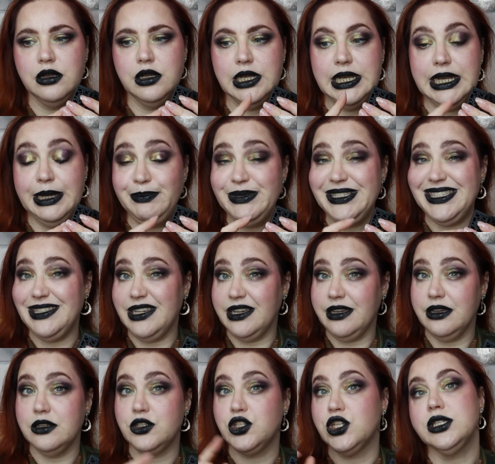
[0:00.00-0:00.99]

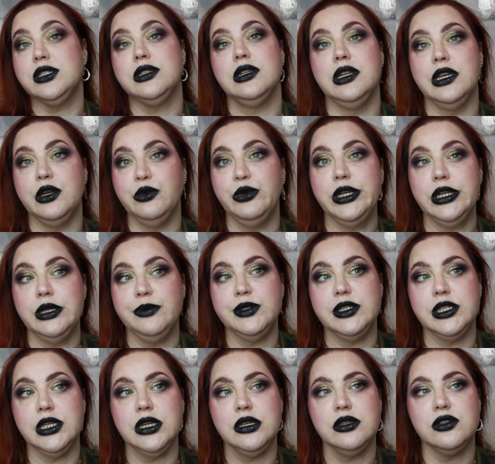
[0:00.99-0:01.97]
lipstick, just a liquid
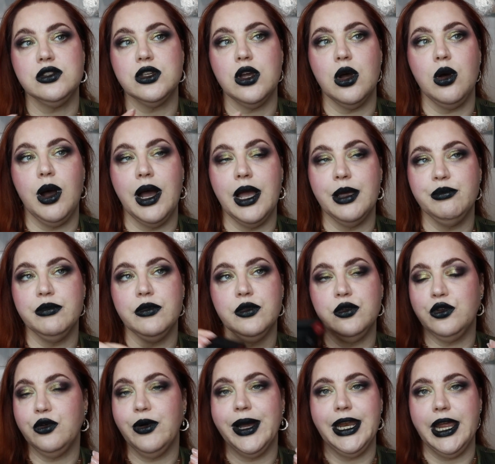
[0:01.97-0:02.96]
lipstick, so I'm
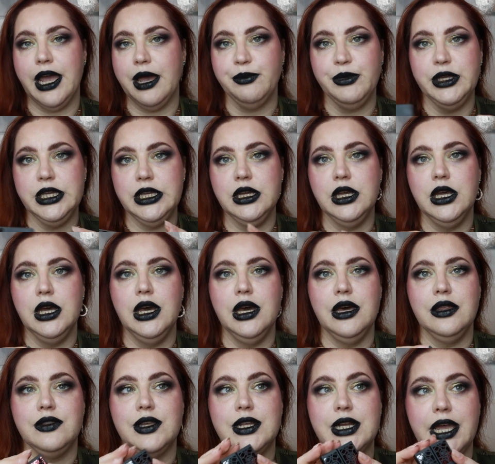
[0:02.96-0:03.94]
quite happy
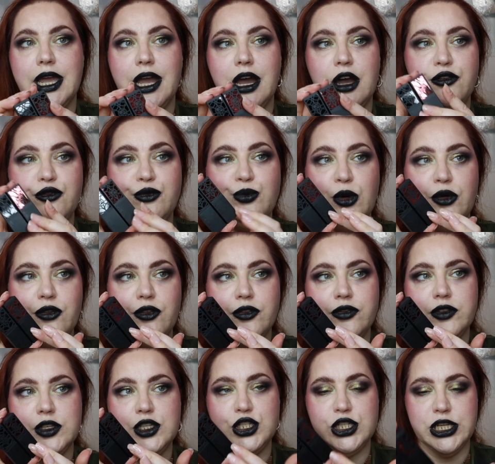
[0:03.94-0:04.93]
that I have both
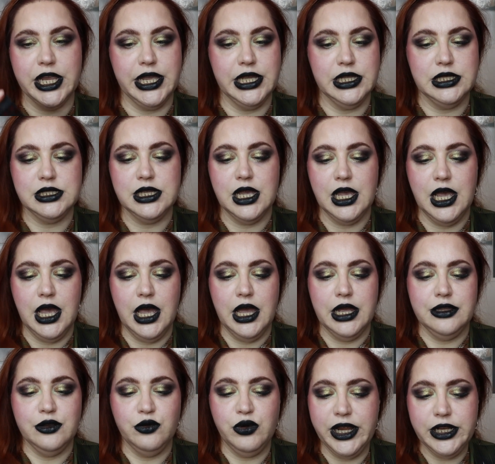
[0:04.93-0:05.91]
of these shades.
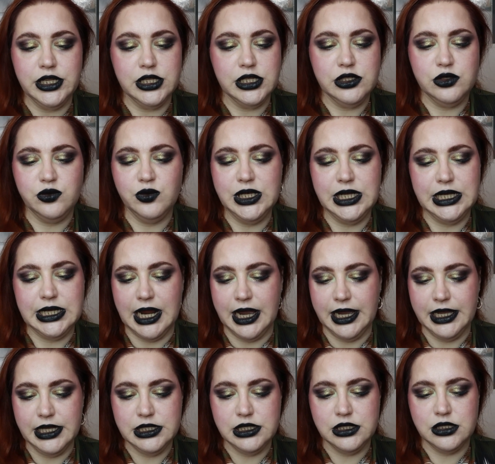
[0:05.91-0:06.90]
The red is really
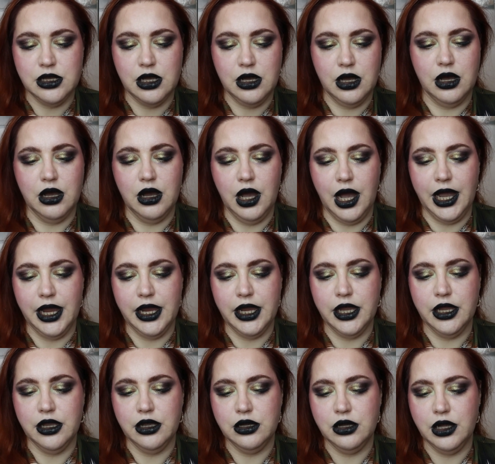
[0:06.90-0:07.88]
nice.
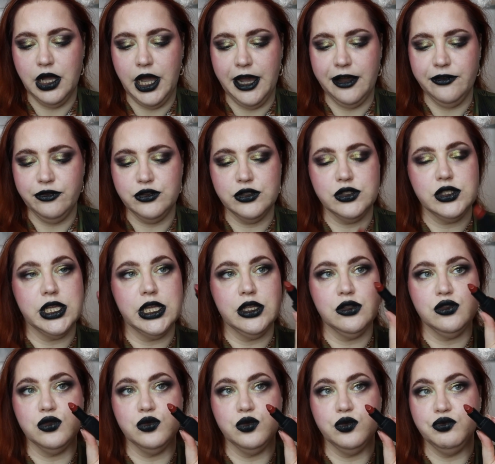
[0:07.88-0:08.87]
I have to say
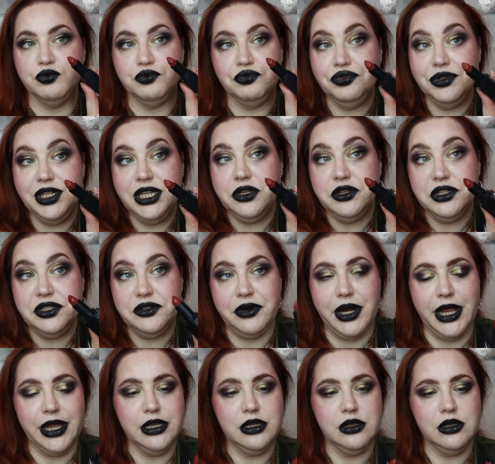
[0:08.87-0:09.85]
it's a really good
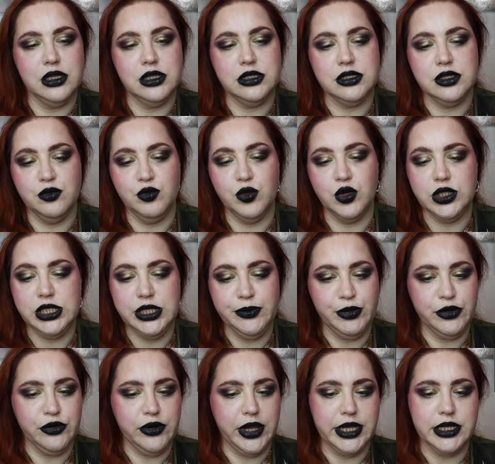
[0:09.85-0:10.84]
red. It's a more
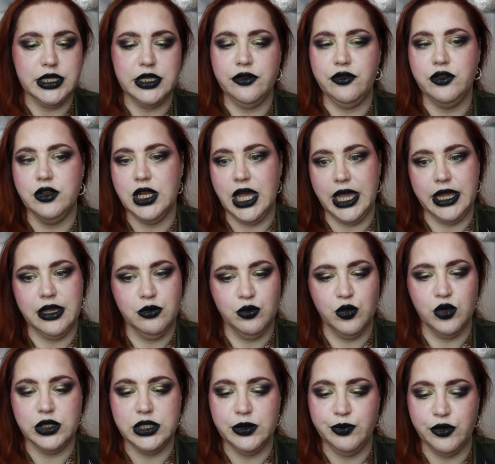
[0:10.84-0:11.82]
deeper red. If you like a
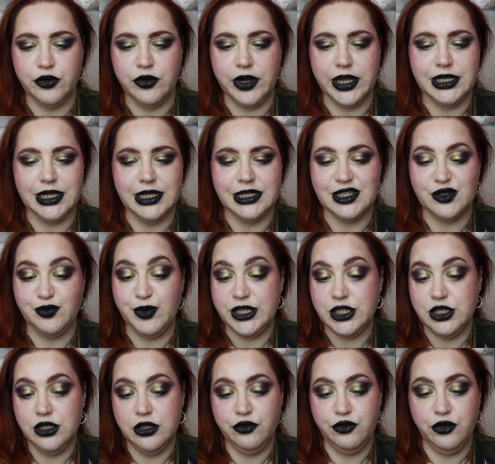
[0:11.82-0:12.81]
more deeper red,
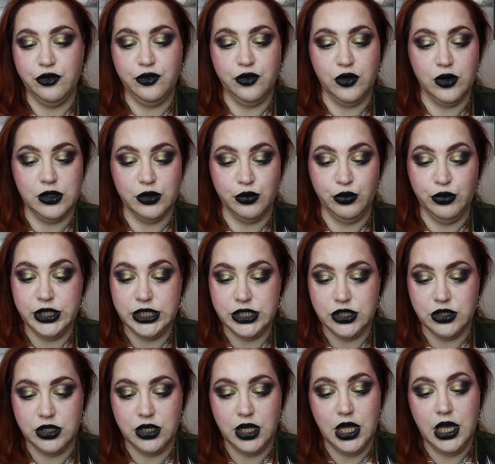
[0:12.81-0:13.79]
especially for fall and
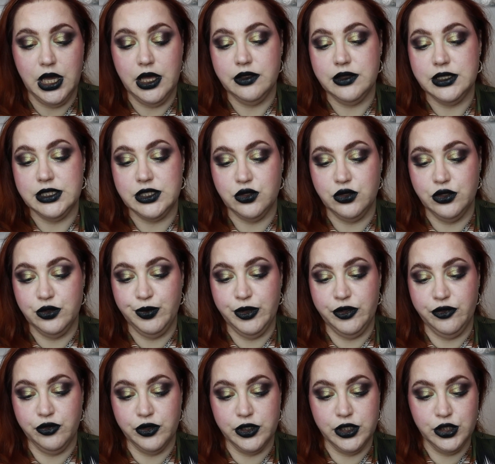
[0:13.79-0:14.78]
winter, this could be
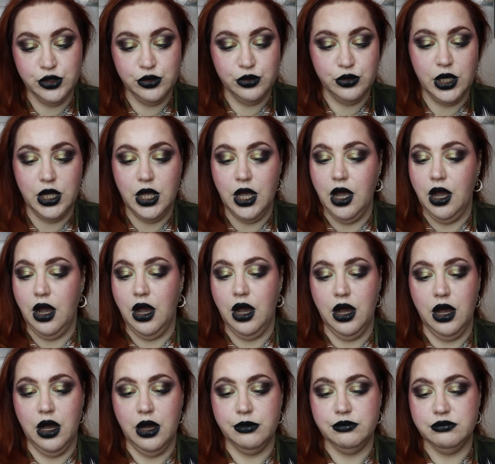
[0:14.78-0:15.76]
for you.
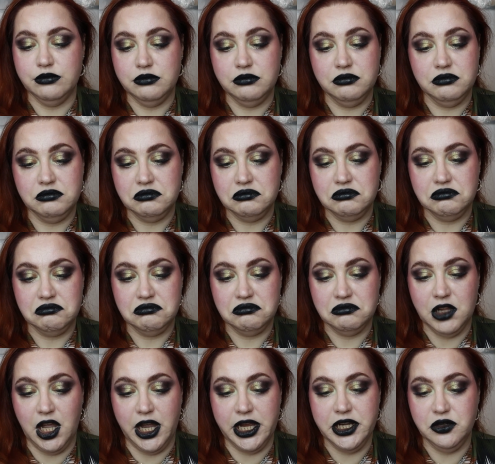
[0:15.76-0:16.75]

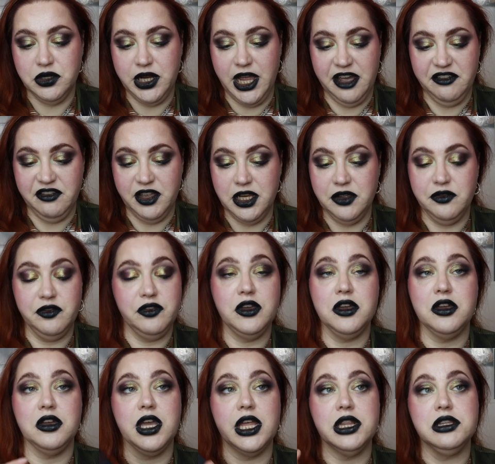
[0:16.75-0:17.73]
I don't have
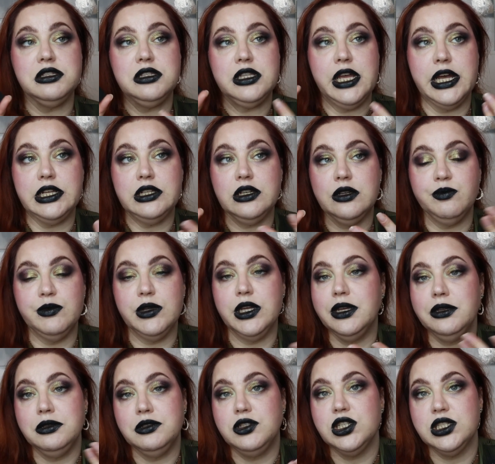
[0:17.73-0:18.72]
anything against that.
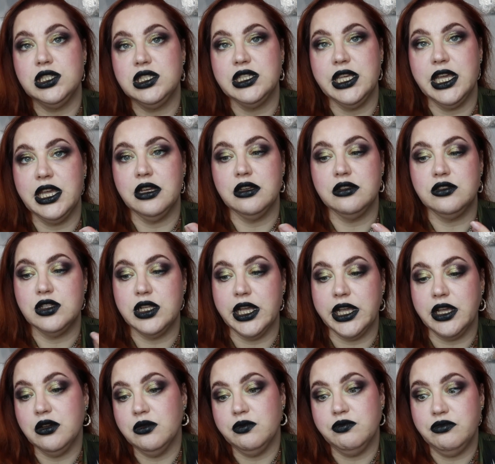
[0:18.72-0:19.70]
Just saying it's
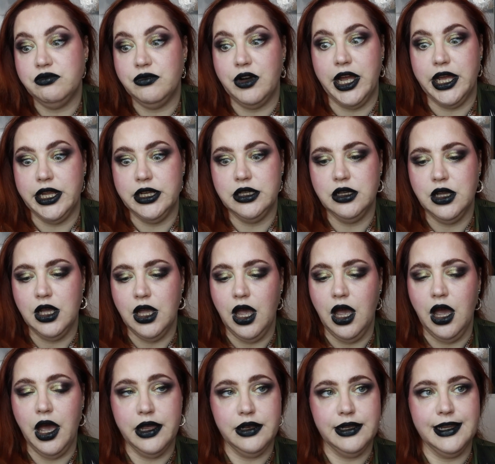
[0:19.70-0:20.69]
like a red.
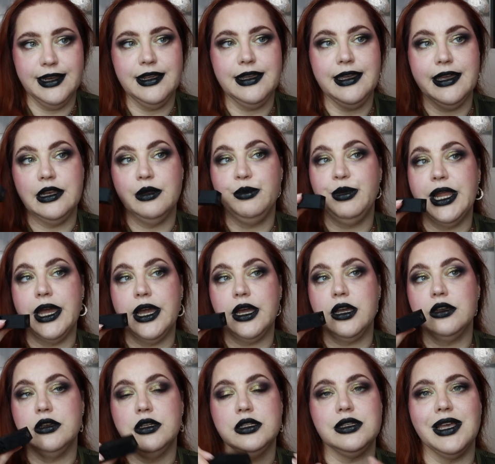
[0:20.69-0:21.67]
And then again, a
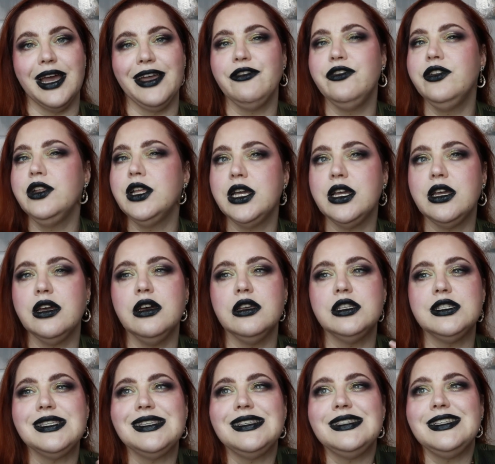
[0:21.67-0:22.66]
black is, I feel like, a
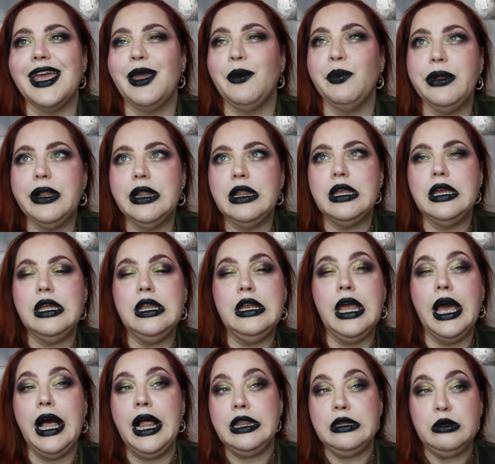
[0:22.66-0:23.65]
staple in
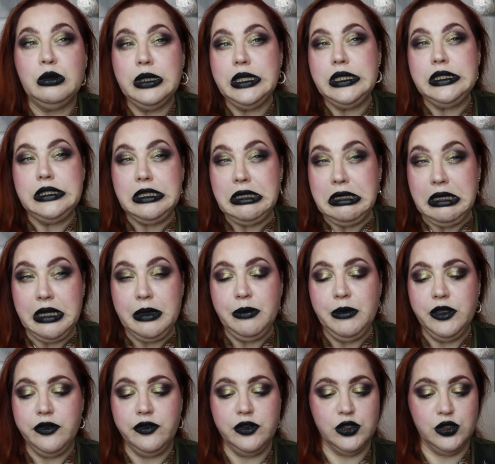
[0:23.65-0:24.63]
Halloween time,
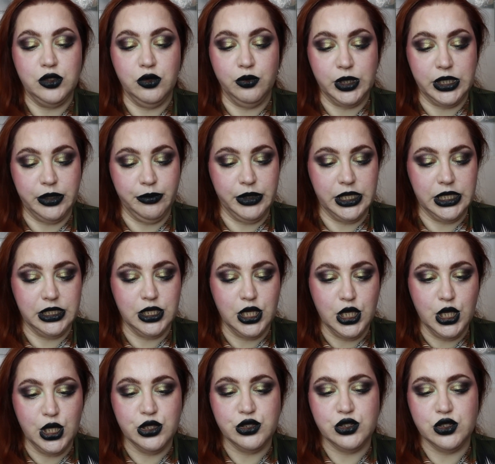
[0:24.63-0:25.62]
if you know what I mean.
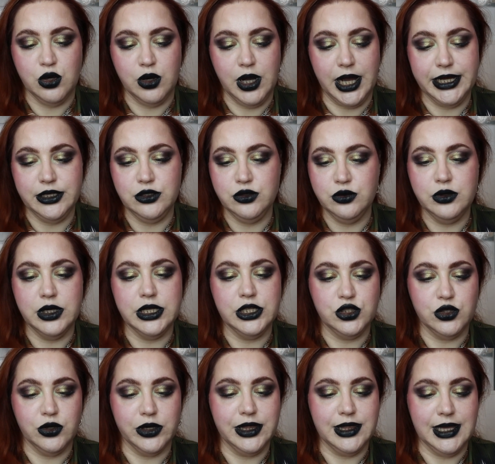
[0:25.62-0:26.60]
So I do
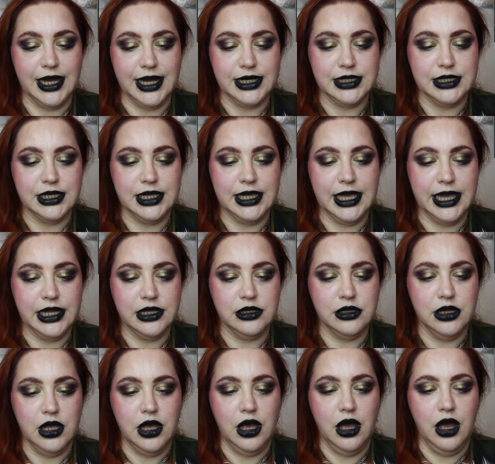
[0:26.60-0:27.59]
enjoy that. Again,